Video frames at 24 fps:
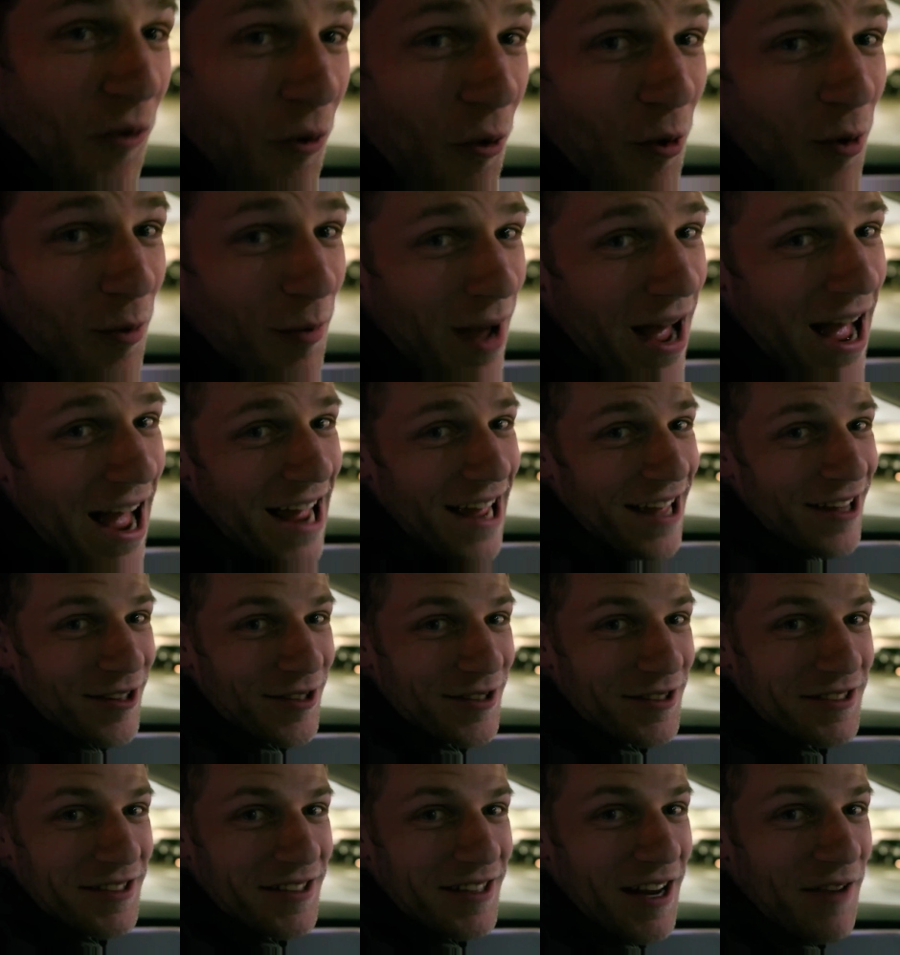Four
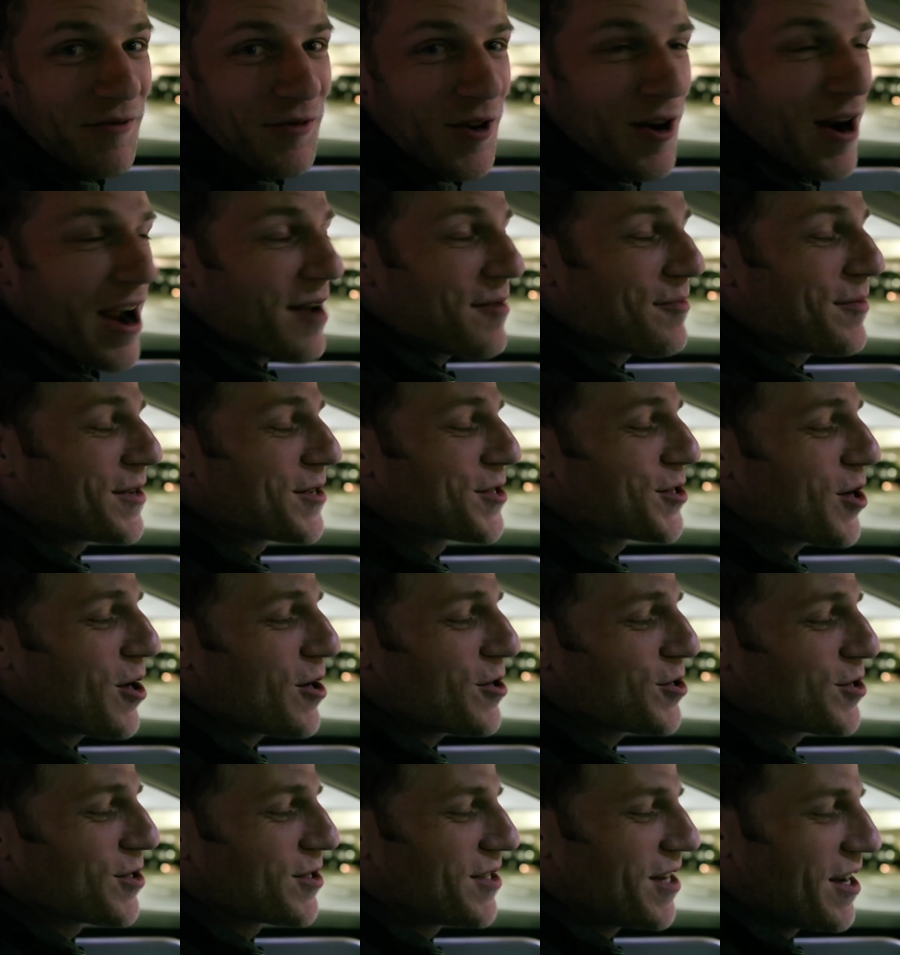miles. If there hadn't been
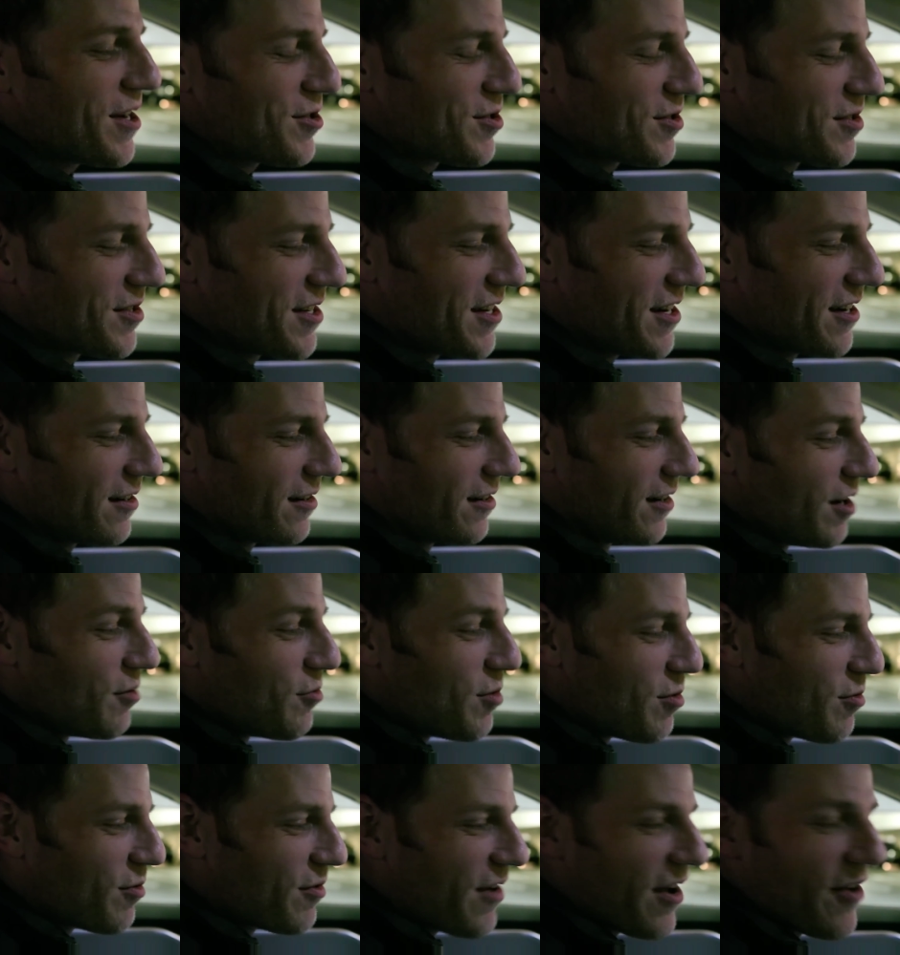charging stations here,
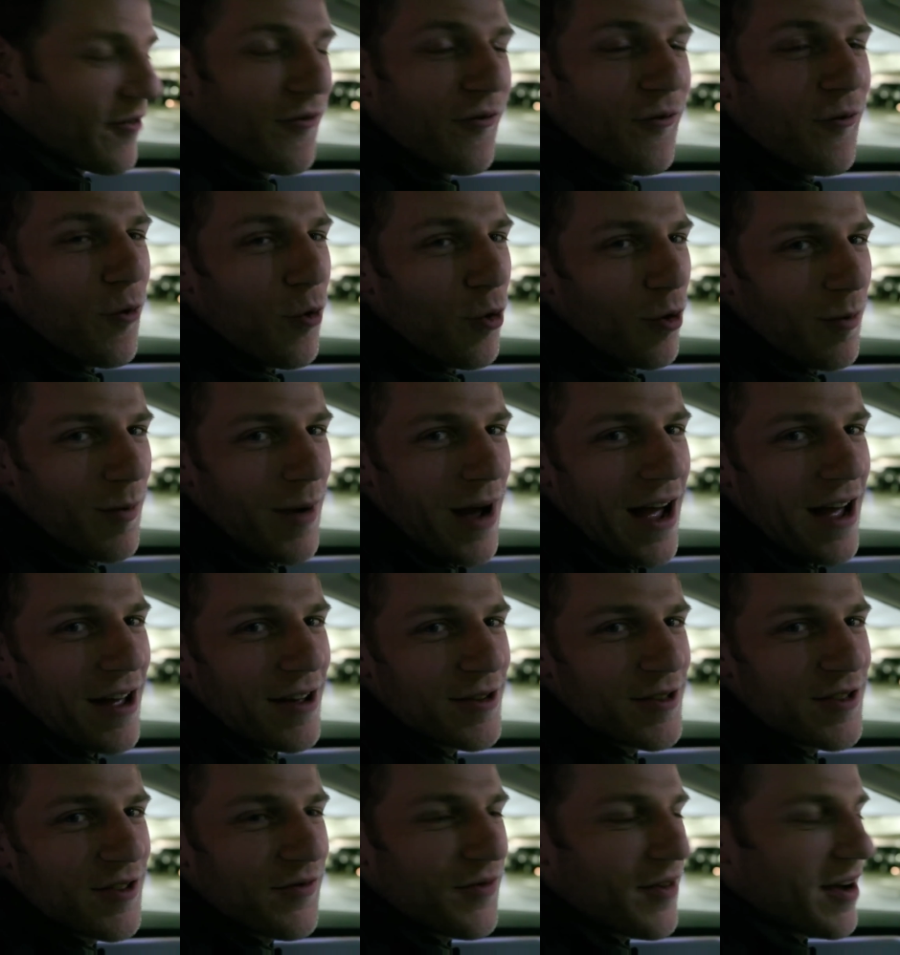we would have had four
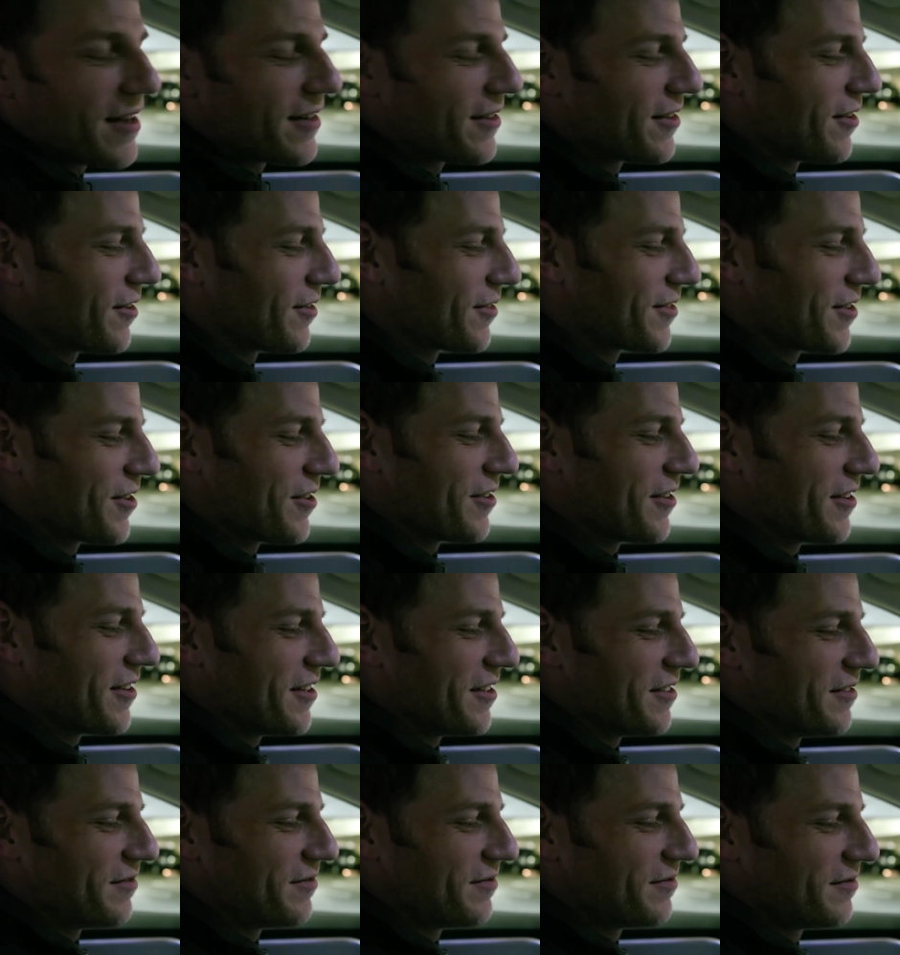miles to find an
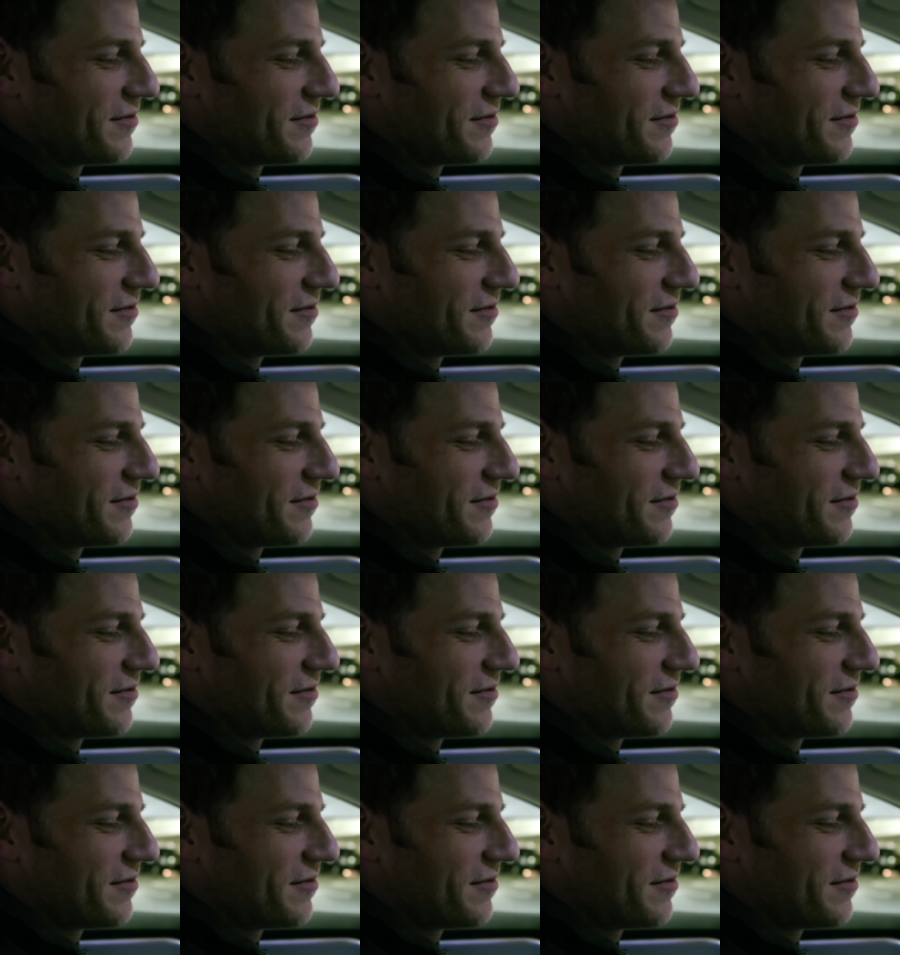alternative.